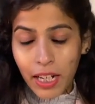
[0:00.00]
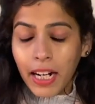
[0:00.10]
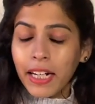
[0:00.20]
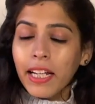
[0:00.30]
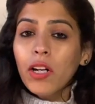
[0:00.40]

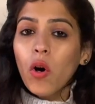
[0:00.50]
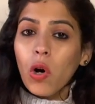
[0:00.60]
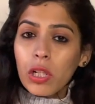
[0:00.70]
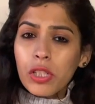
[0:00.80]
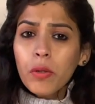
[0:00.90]
and I'll
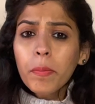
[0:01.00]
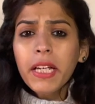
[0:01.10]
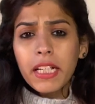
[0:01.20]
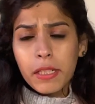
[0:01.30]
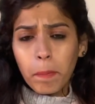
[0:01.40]
also be
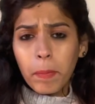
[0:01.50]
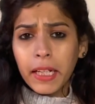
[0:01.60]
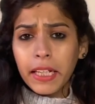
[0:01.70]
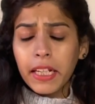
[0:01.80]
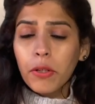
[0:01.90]

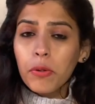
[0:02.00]
explaining you